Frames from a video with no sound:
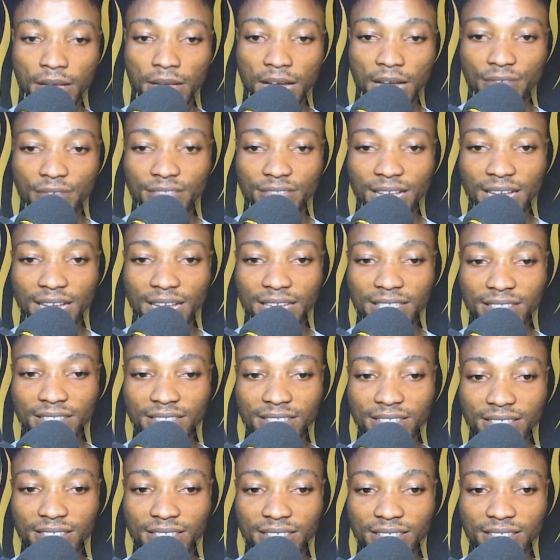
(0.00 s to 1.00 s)
After
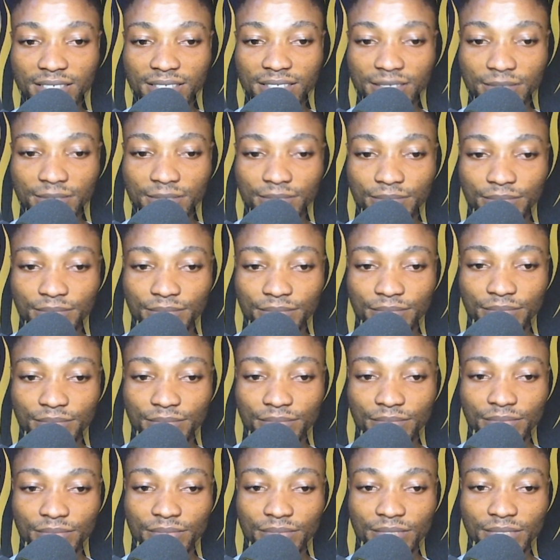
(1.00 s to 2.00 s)
h6,
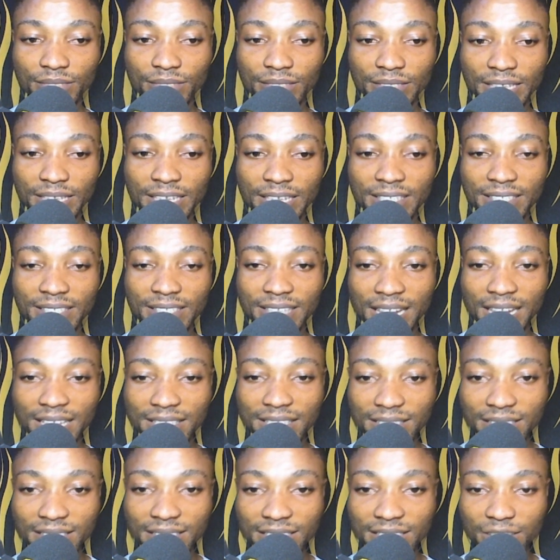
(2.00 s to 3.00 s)
then
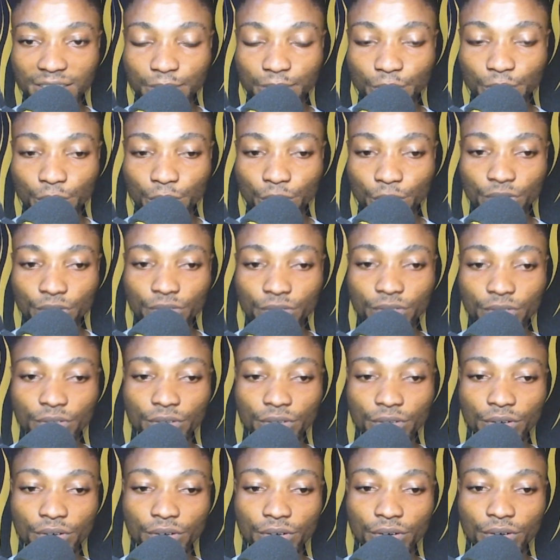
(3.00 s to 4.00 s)
knight takes the pawn
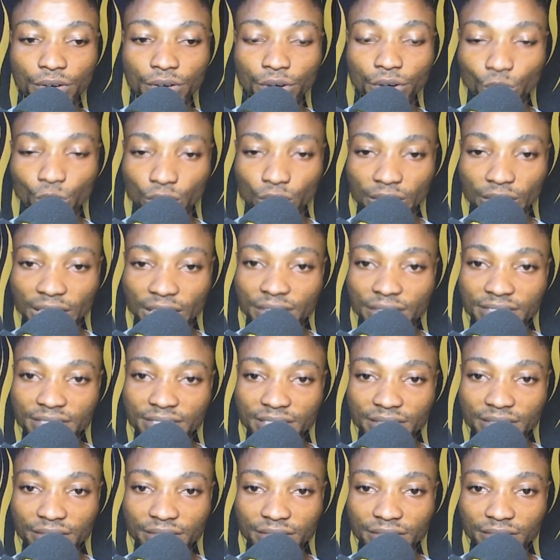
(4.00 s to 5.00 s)
on
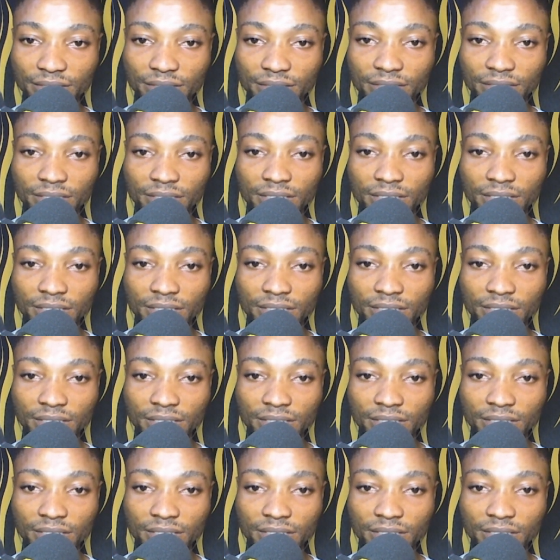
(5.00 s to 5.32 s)
f7.